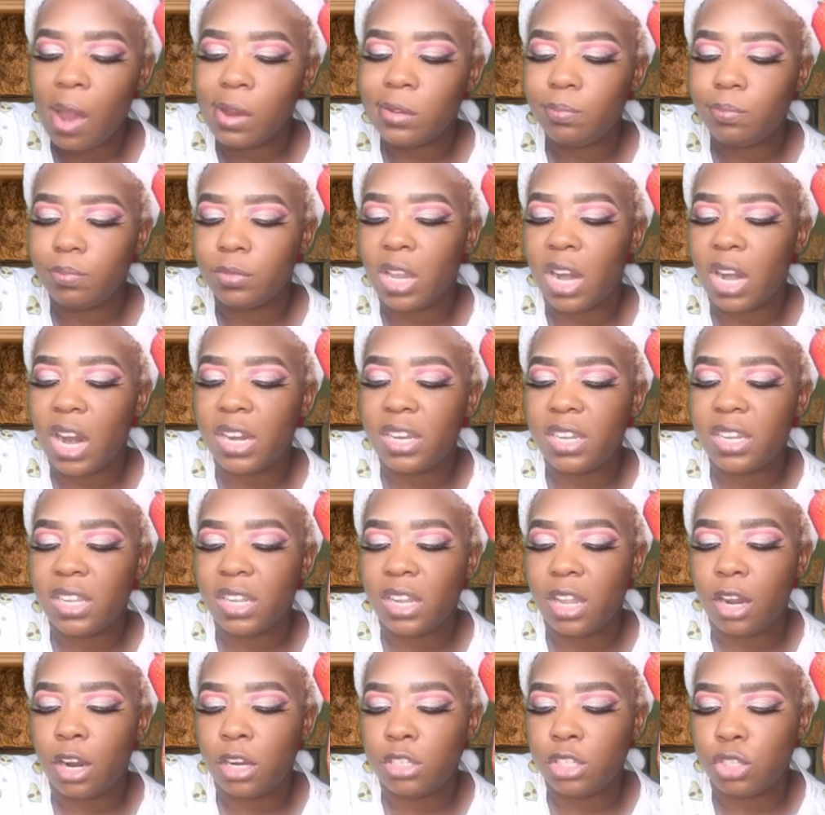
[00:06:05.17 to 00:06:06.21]
and I did
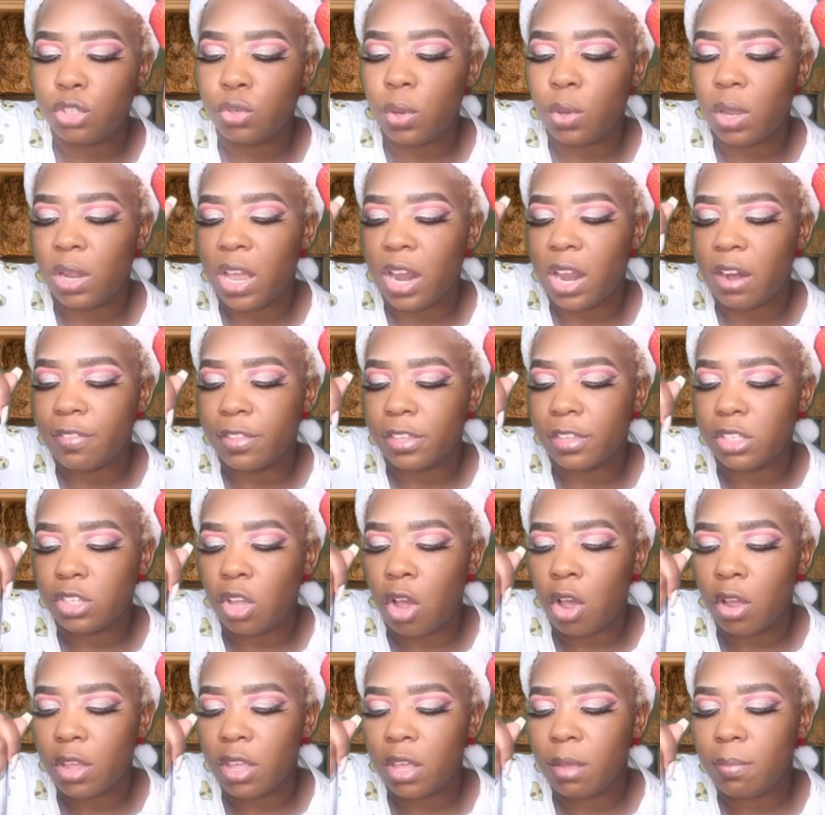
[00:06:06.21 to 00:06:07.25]
let her do a lot of the
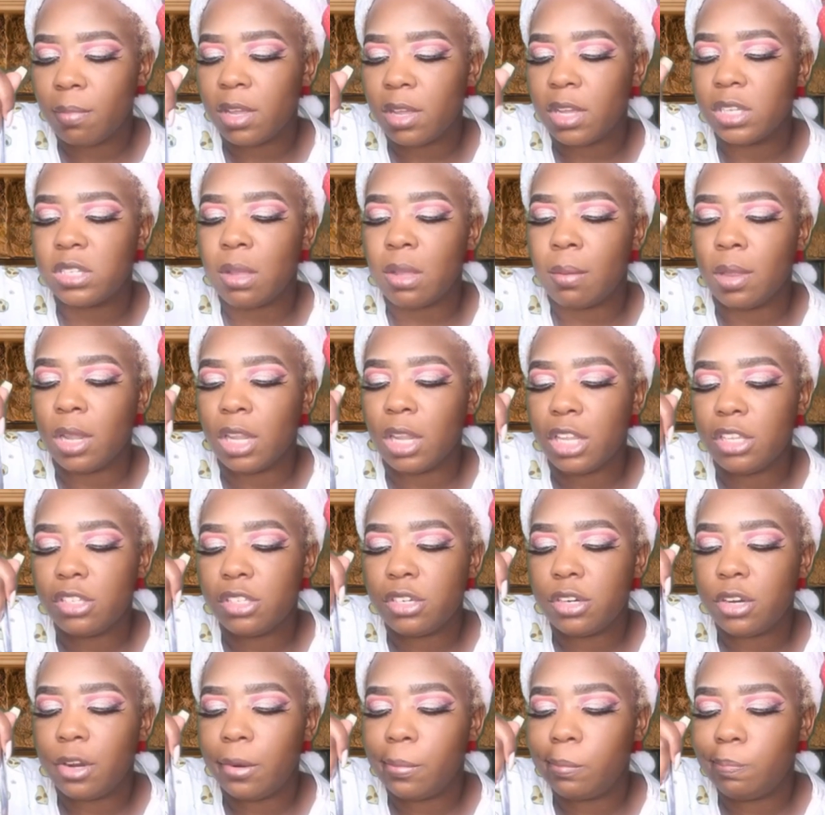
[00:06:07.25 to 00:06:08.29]
talking because I'm a
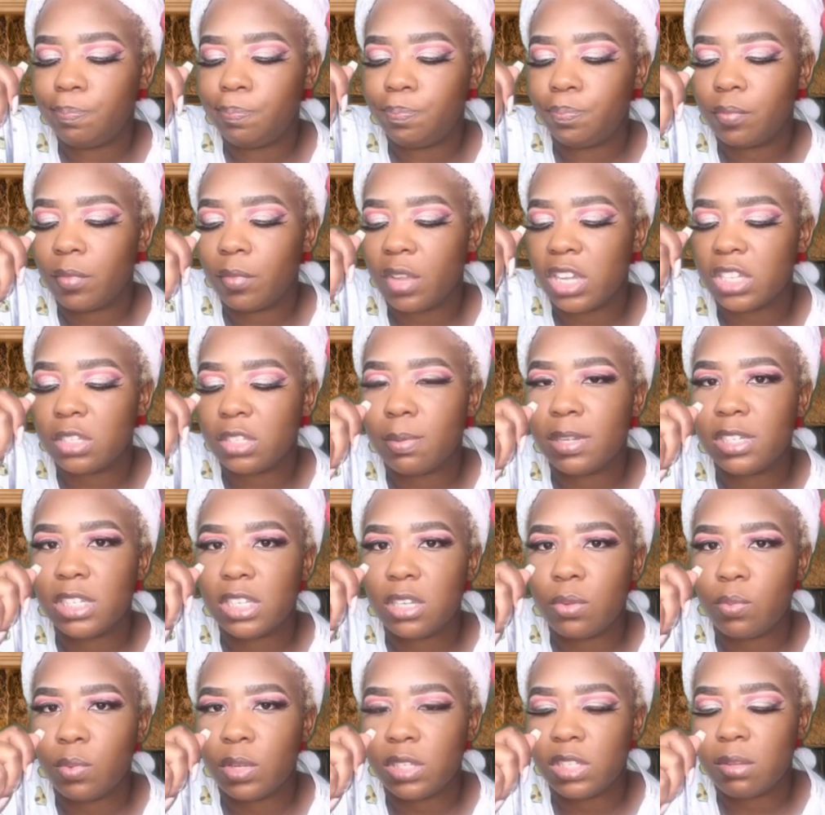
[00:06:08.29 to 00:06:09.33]
listener,
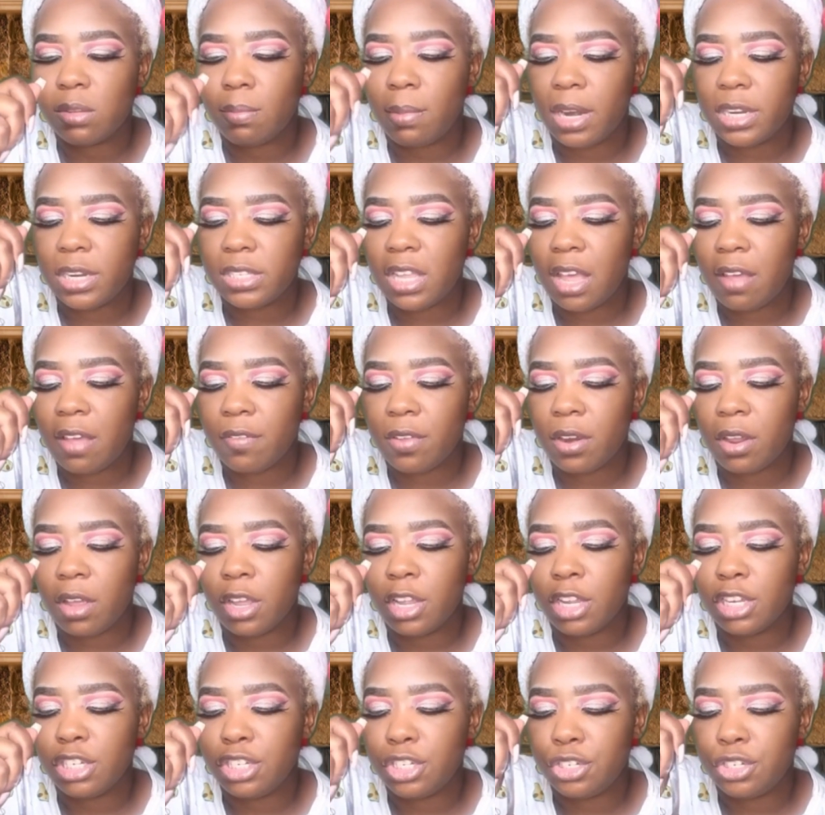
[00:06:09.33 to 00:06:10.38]
especially when somebody's having an
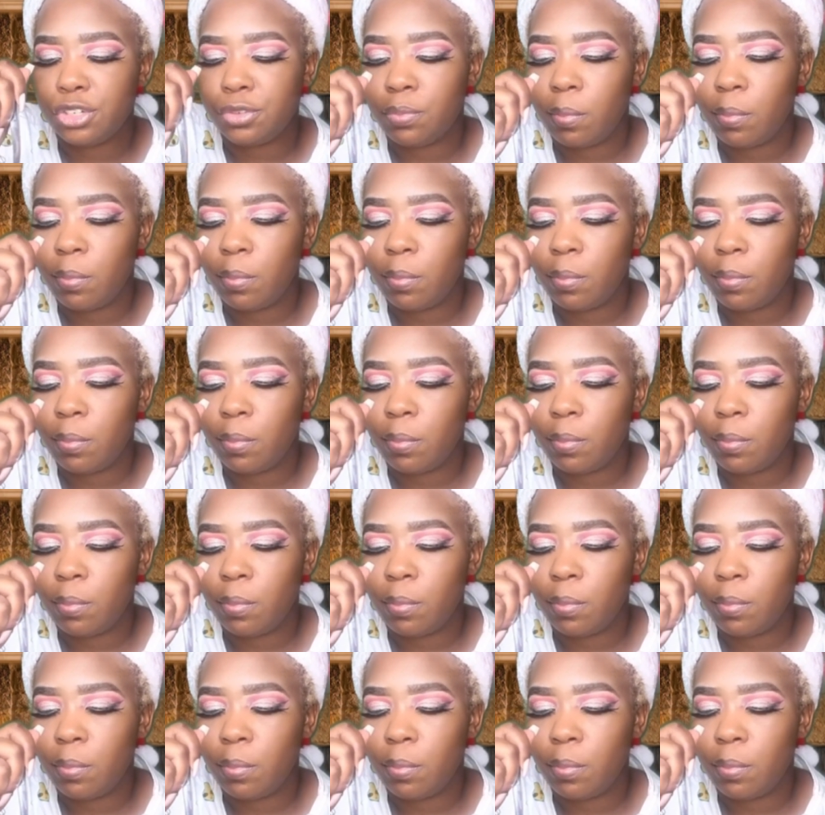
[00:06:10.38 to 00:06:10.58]
issue.